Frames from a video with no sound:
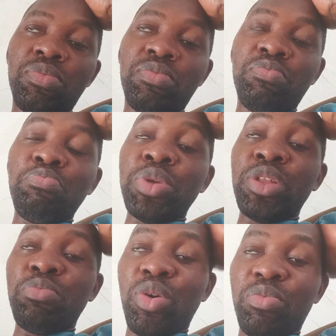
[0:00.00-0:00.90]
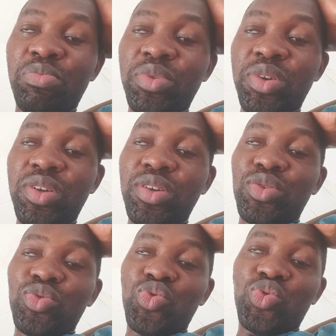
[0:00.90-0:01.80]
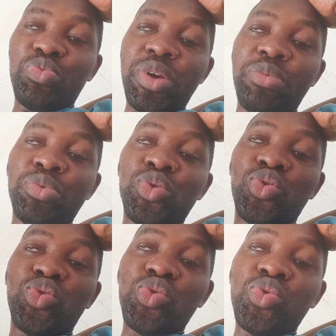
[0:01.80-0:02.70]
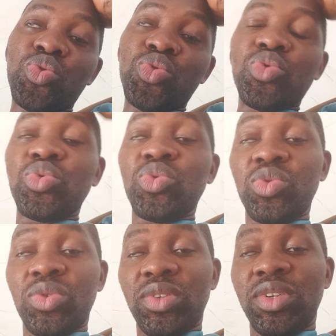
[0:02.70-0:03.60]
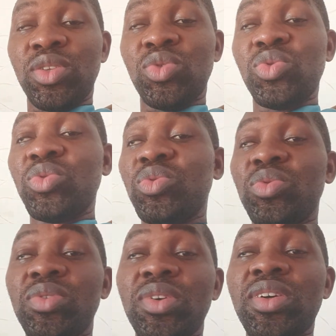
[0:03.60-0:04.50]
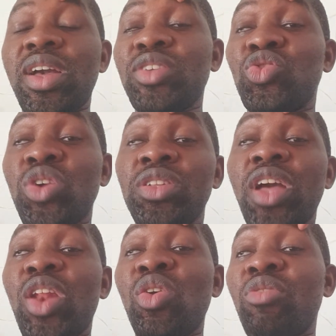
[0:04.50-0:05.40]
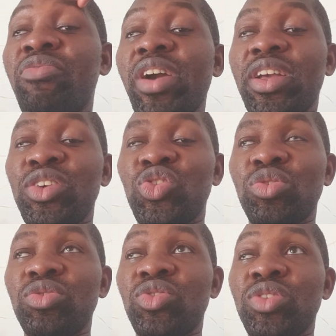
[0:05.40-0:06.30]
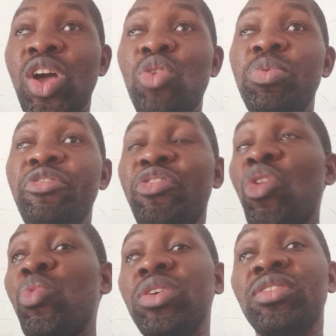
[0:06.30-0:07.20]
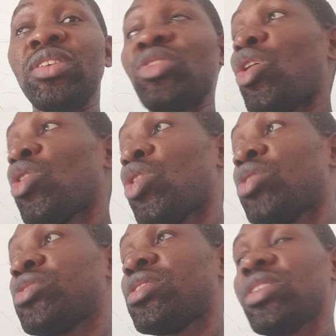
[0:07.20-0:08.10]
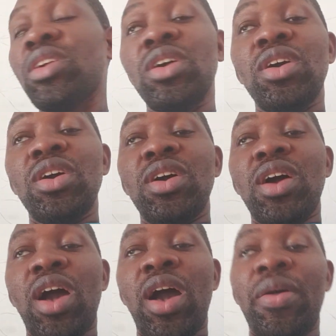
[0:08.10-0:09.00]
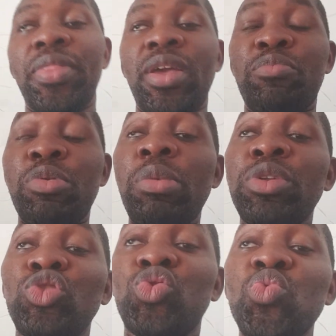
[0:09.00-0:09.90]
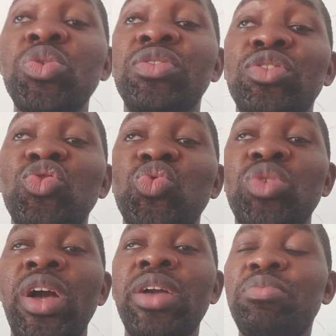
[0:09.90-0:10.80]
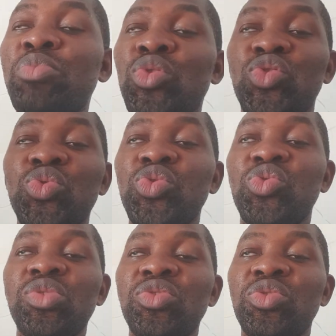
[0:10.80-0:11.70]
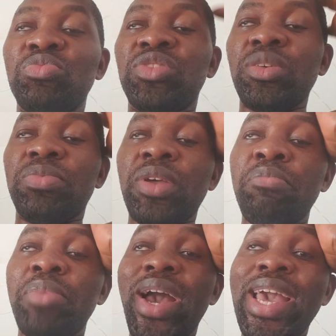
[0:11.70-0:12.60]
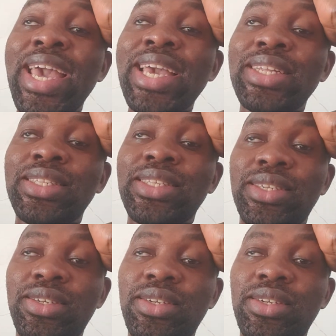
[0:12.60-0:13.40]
minimum to be able to you know enjoy their long vacation. So that will be 4 weeks in August and probably 2 weeks in July. Most schools resume September 8th,